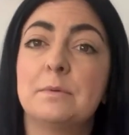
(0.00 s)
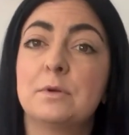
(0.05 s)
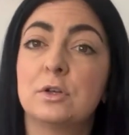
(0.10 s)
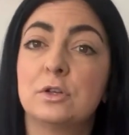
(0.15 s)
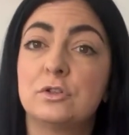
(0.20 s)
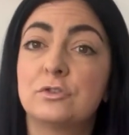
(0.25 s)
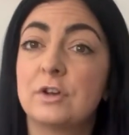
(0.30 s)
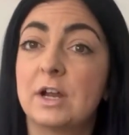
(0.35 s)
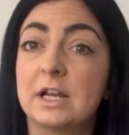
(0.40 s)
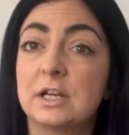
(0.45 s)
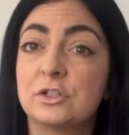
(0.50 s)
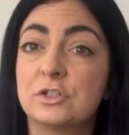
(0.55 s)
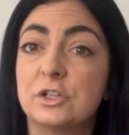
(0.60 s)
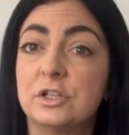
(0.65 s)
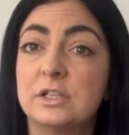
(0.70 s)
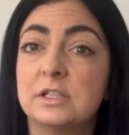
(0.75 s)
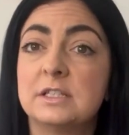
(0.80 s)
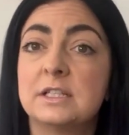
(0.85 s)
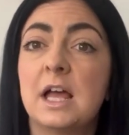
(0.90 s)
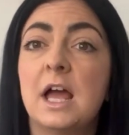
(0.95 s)

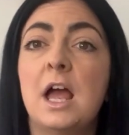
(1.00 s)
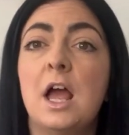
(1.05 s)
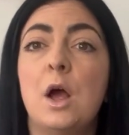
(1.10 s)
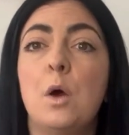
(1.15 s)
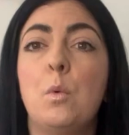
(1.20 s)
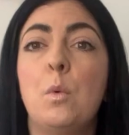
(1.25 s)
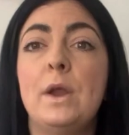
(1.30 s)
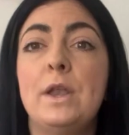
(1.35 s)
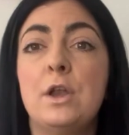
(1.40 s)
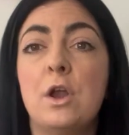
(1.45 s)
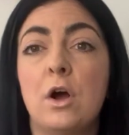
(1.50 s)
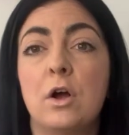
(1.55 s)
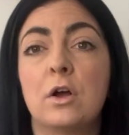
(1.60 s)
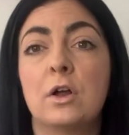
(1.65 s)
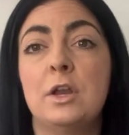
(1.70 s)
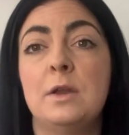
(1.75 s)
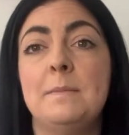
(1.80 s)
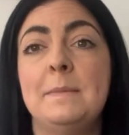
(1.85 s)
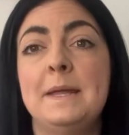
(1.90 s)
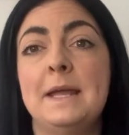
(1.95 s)
contractions, we're not
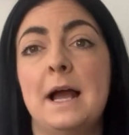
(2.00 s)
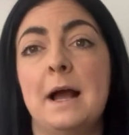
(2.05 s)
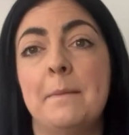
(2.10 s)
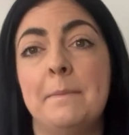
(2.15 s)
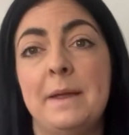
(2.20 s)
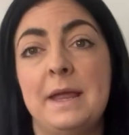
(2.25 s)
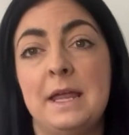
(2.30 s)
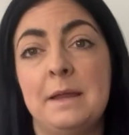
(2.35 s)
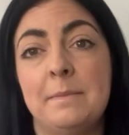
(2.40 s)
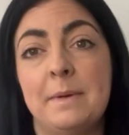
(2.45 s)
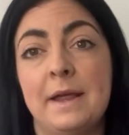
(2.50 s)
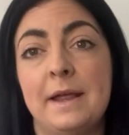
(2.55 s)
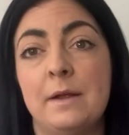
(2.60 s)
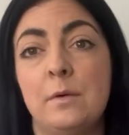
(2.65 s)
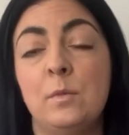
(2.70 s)
going to meet our baby.